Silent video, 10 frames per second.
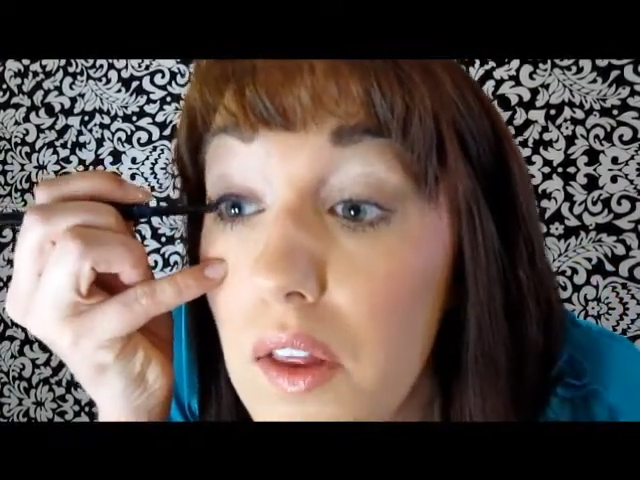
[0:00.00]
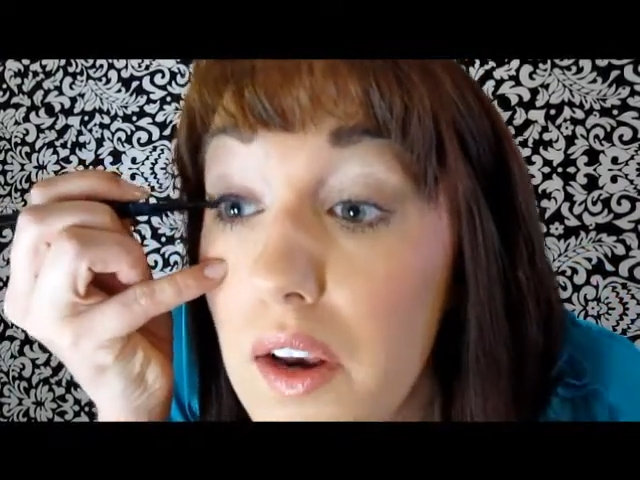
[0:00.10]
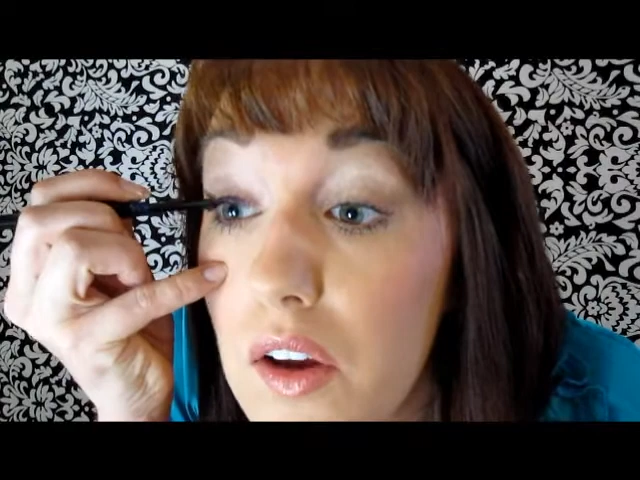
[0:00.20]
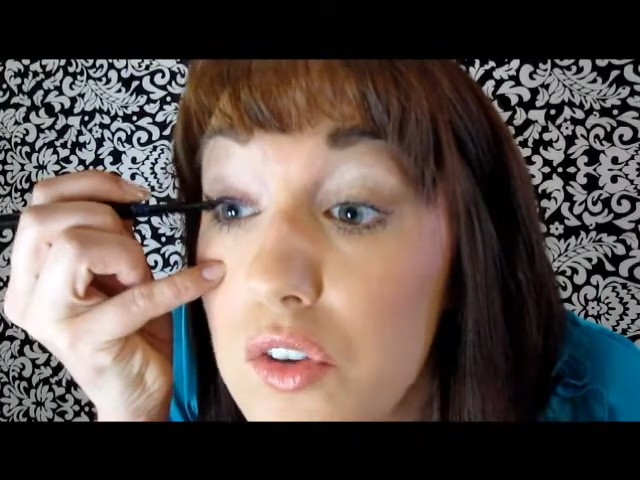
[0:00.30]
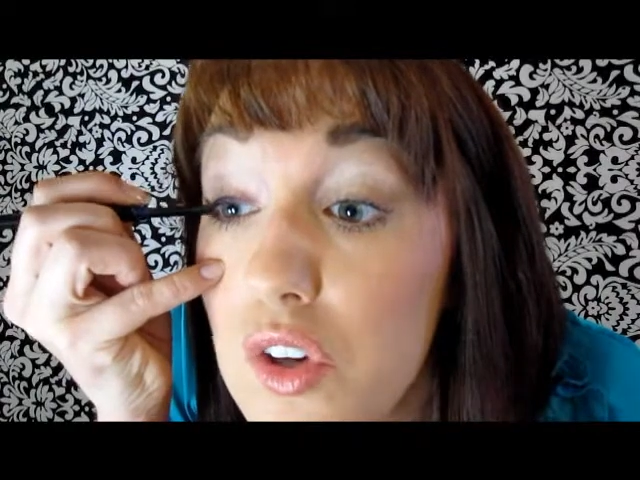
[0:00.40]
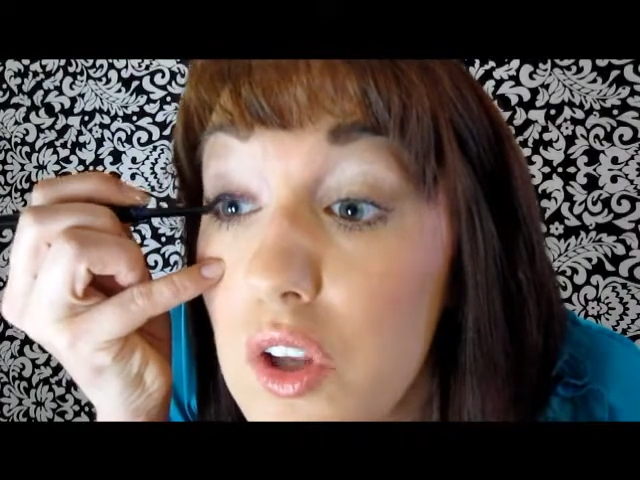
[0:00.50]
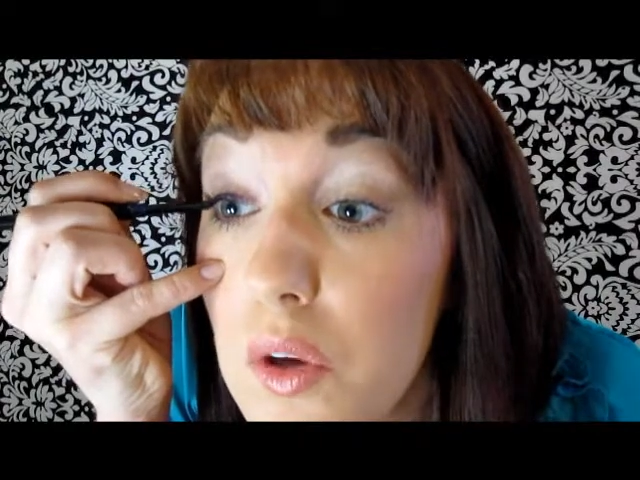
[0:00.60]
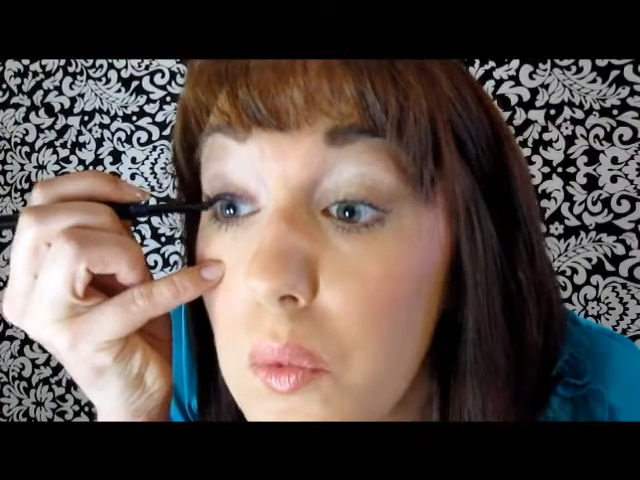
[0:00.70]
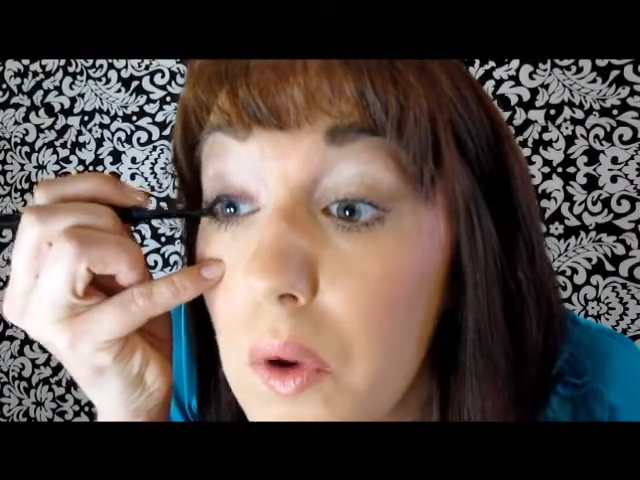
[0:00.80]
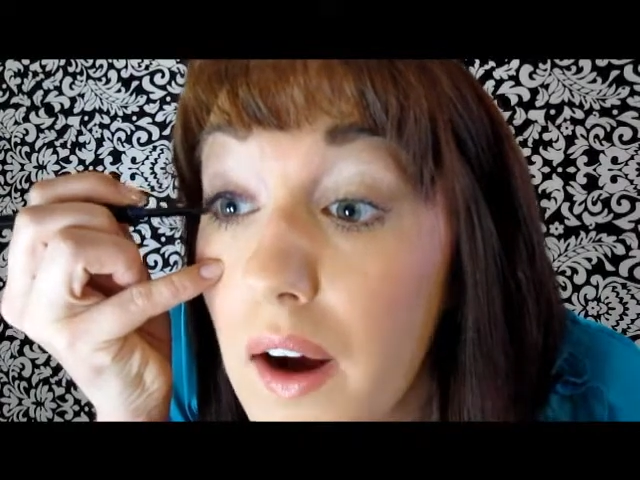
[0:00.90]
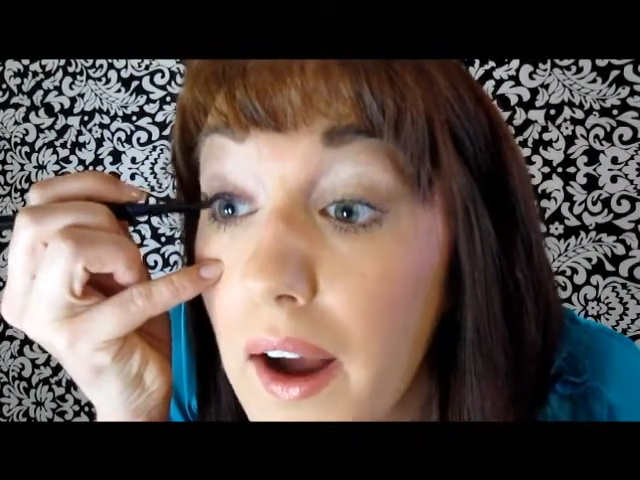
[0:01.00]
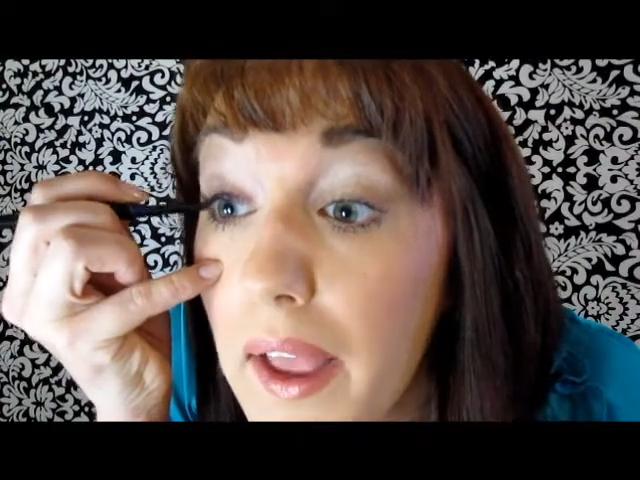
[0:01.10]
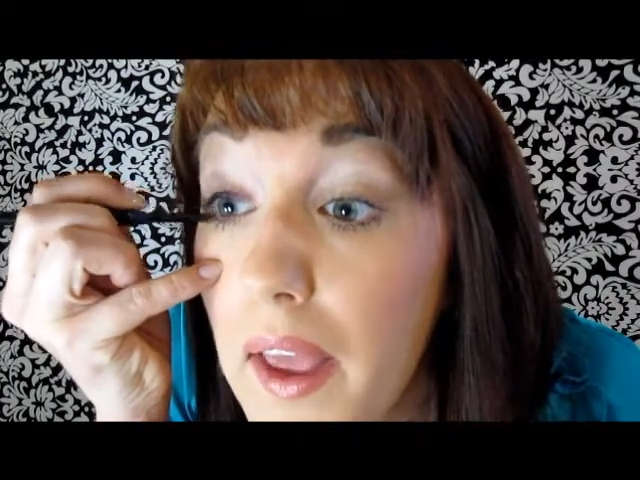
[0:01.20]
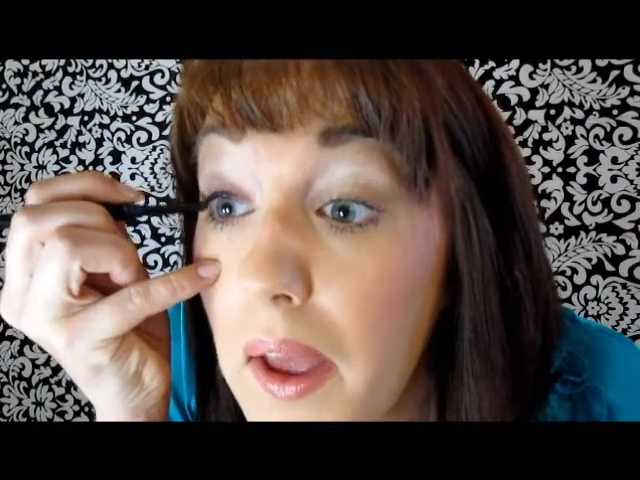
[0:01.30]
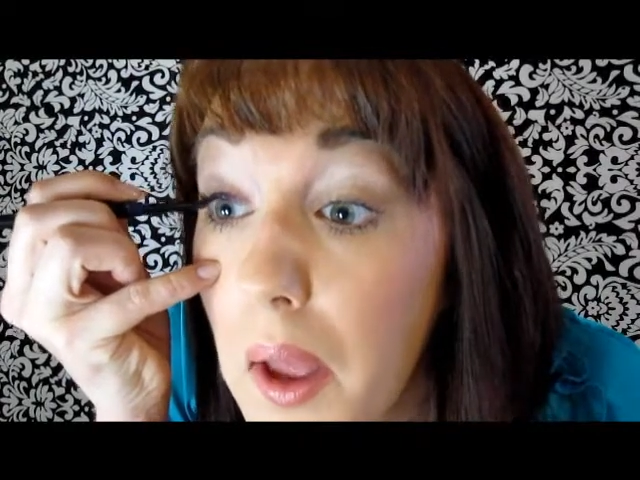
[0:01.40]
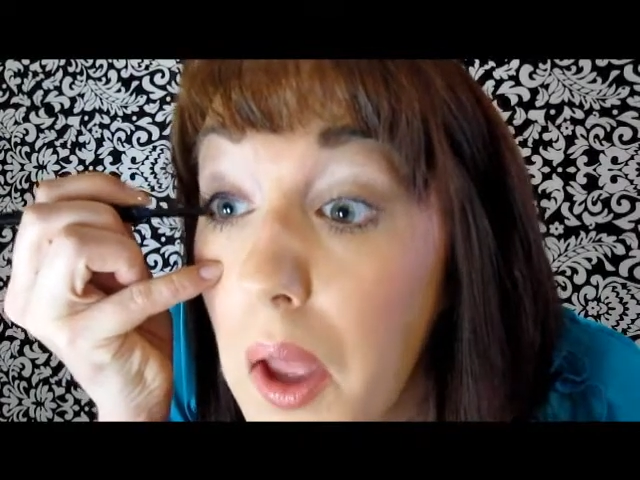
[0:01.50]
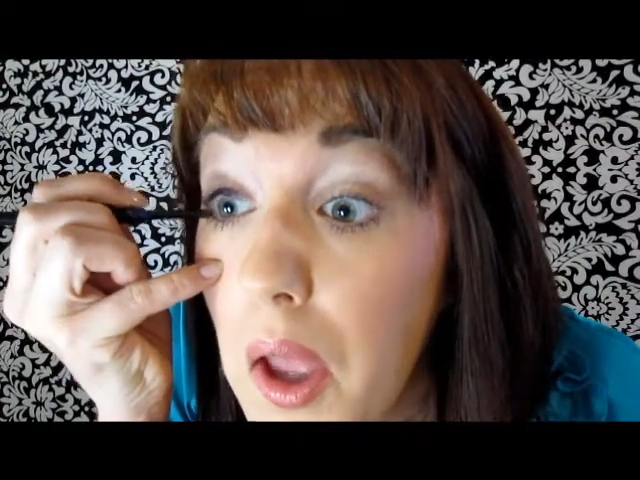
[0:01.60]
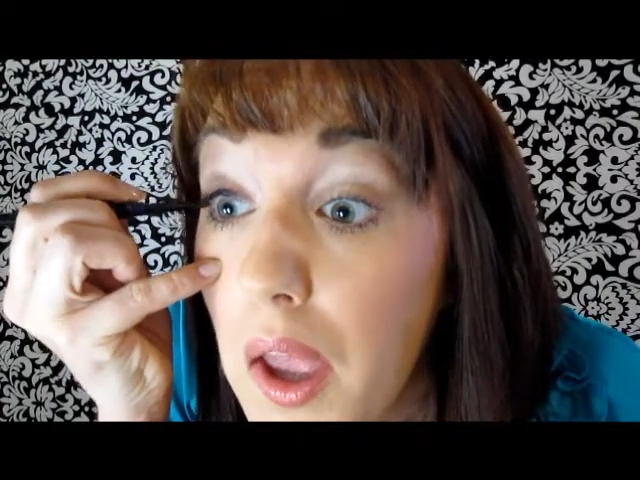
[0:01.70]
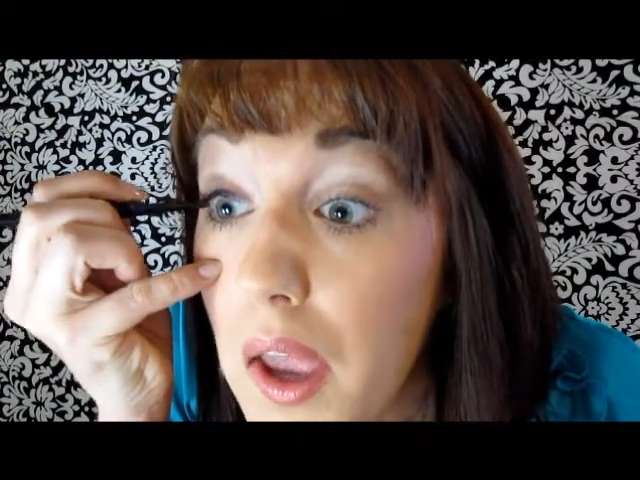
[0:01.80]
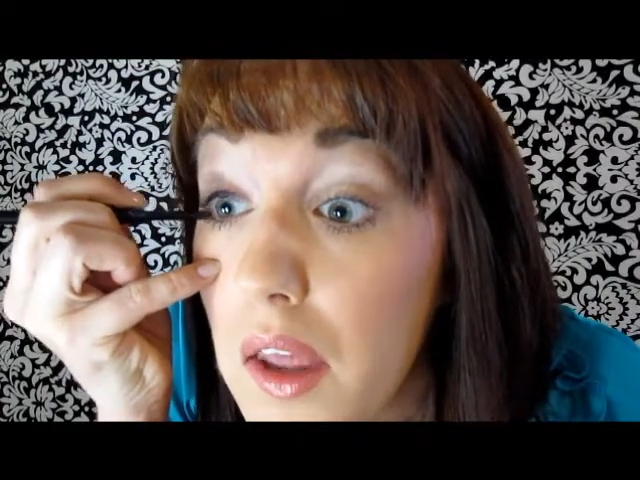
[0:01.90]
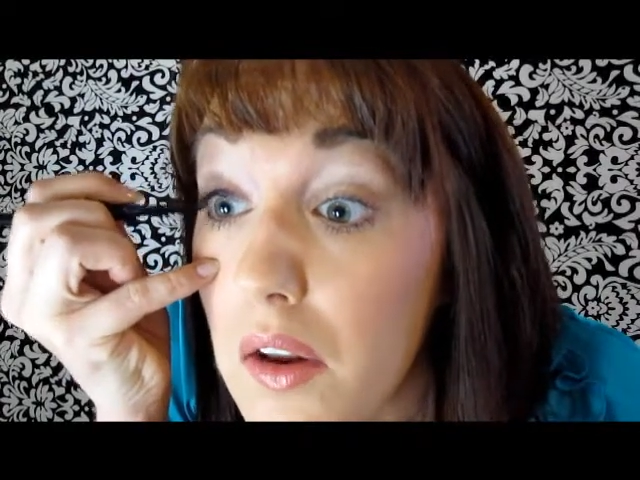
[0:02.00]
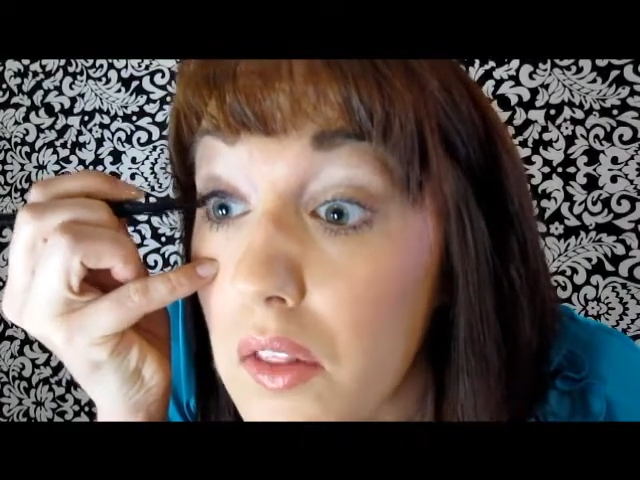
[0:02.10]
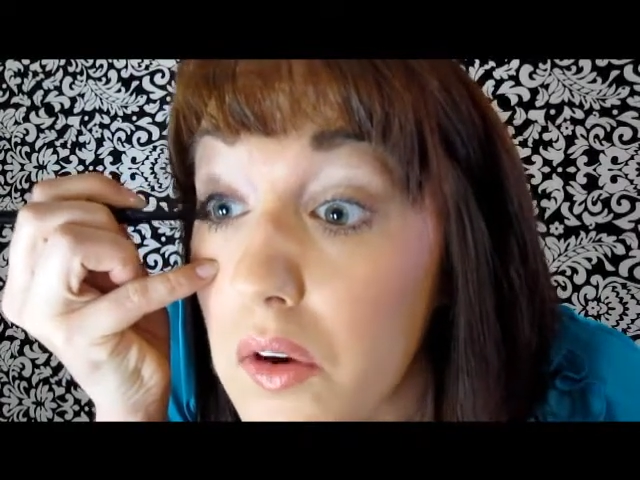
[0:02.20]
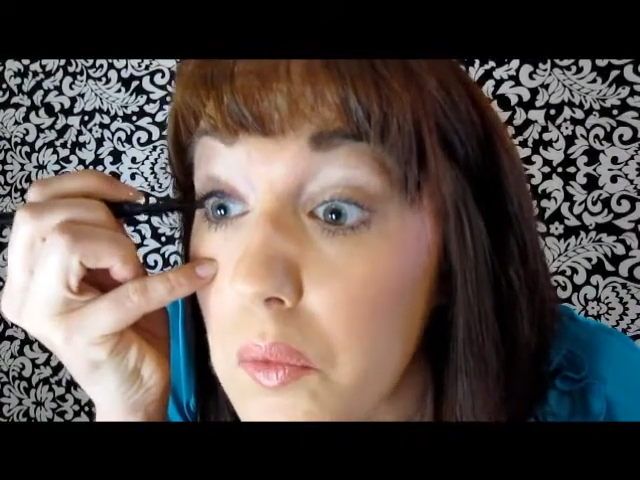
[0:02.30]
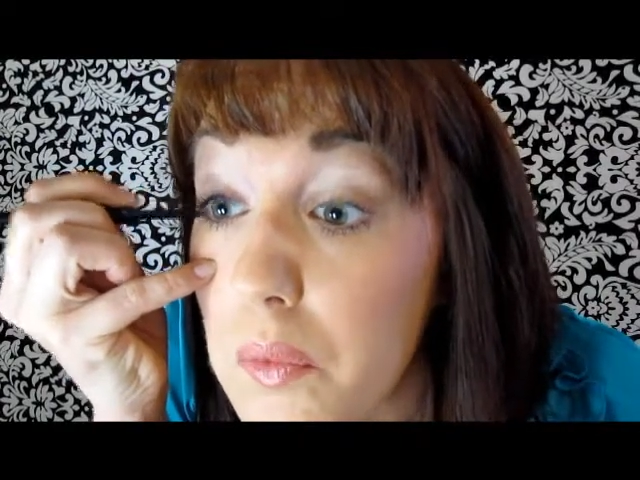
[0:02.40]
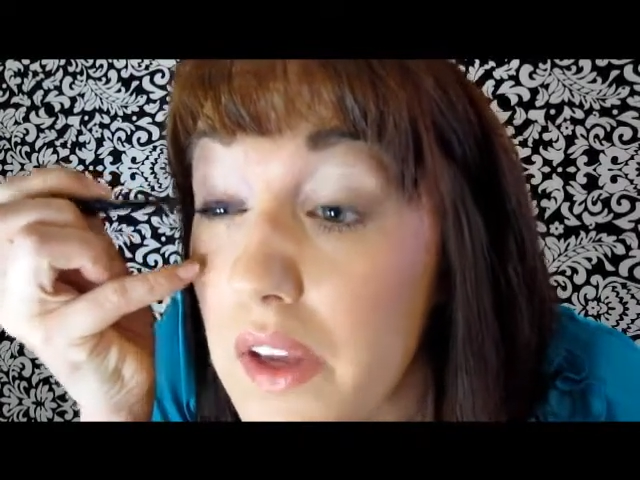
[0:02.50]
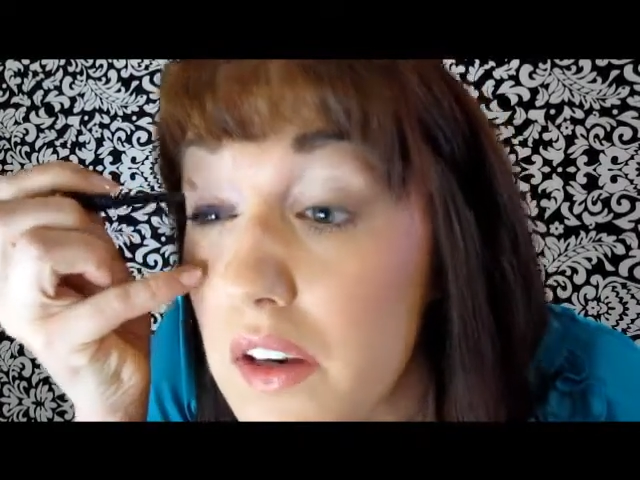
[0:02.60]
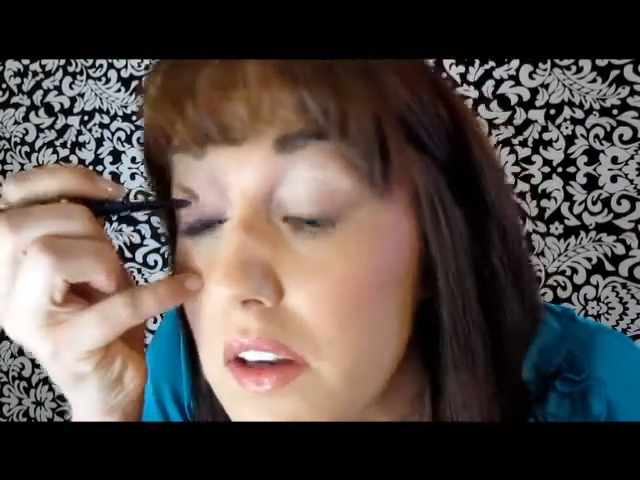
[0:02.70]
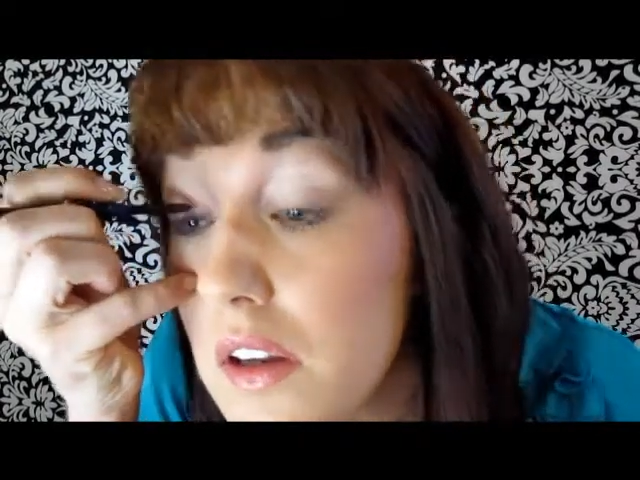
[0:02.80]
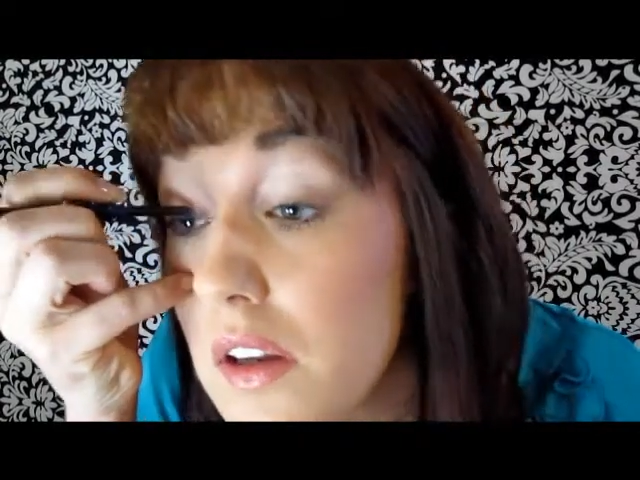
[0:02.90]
and I'll show you why in a little bit.